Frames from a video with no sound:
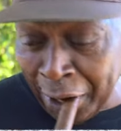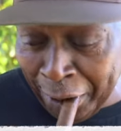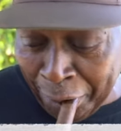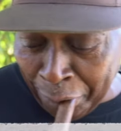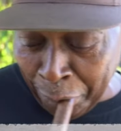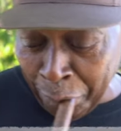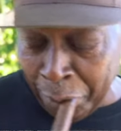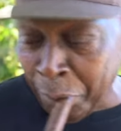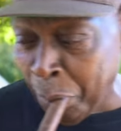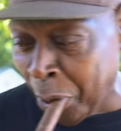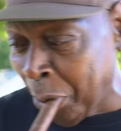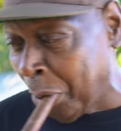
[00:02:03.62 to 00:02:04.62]
good. It
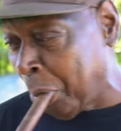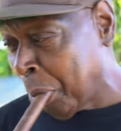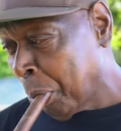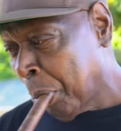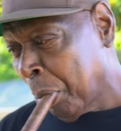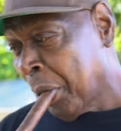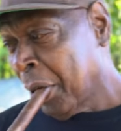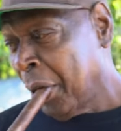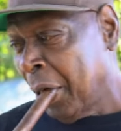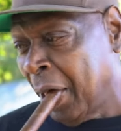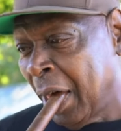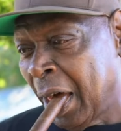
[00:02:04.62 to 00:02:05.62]
was more,
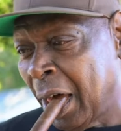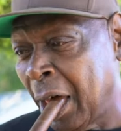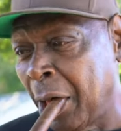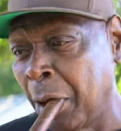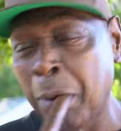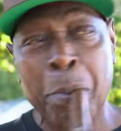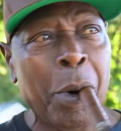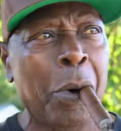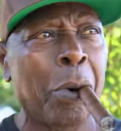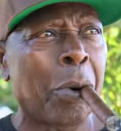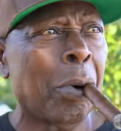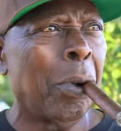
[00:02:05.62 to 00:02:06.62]
it was
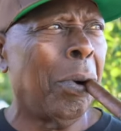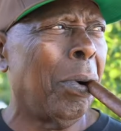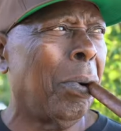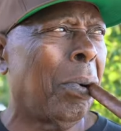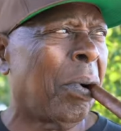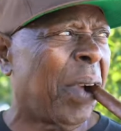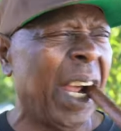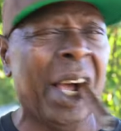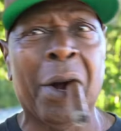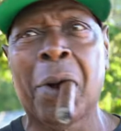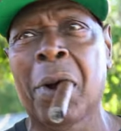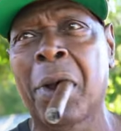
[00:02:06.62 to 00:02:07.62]
more, you know,
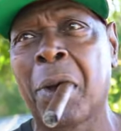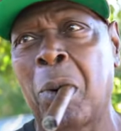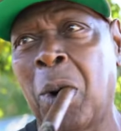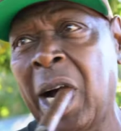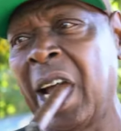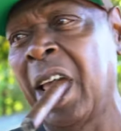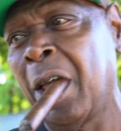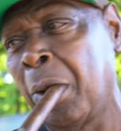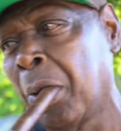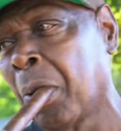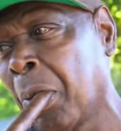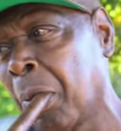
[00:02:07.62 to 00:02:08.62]
settled and quiet, you
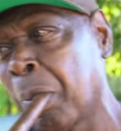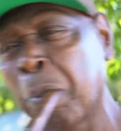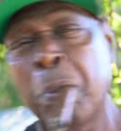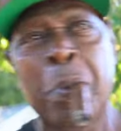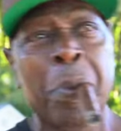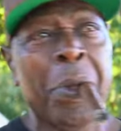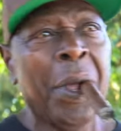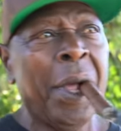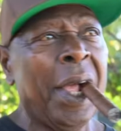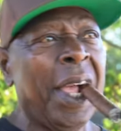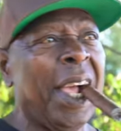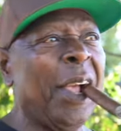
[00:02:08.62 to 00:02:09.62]
know.
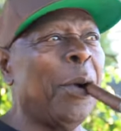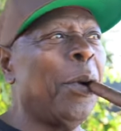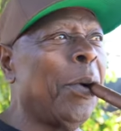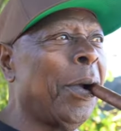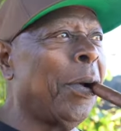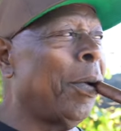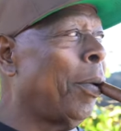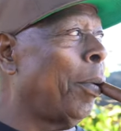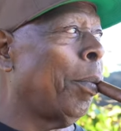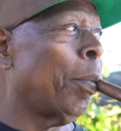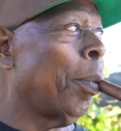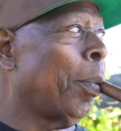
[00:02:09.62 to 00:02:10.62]
you know, and
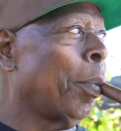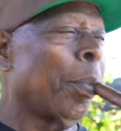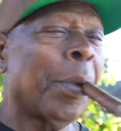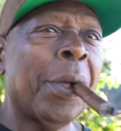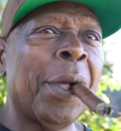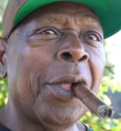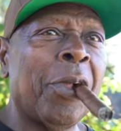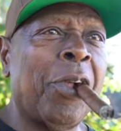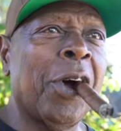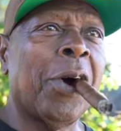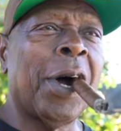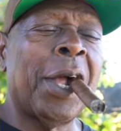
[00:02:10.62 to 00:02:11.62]

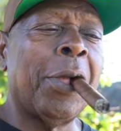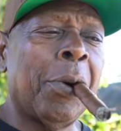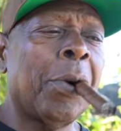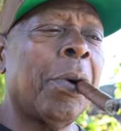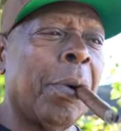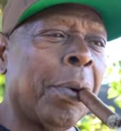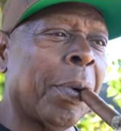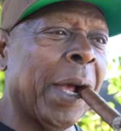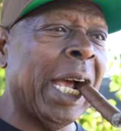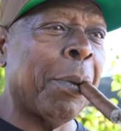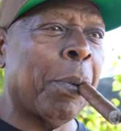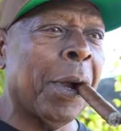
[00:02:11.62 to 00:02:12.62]
joy, you know,
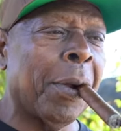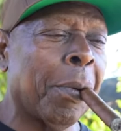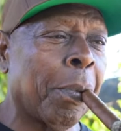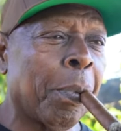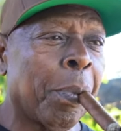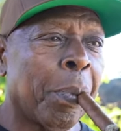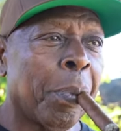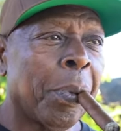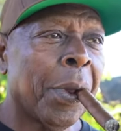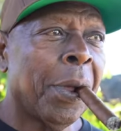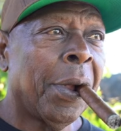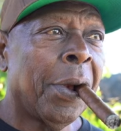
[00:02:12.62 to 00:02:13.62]
heavy.
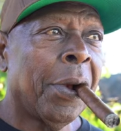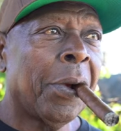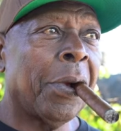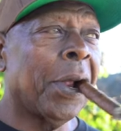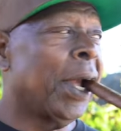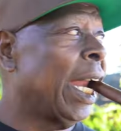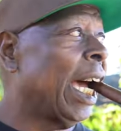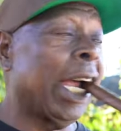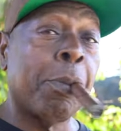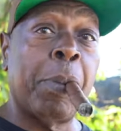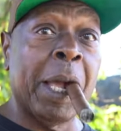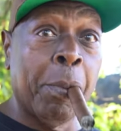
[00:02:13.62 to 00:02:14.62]
See, now
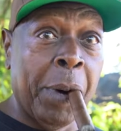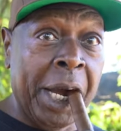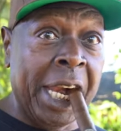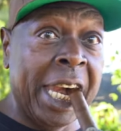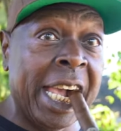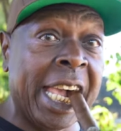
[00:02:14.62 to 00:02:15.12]
it's big money in the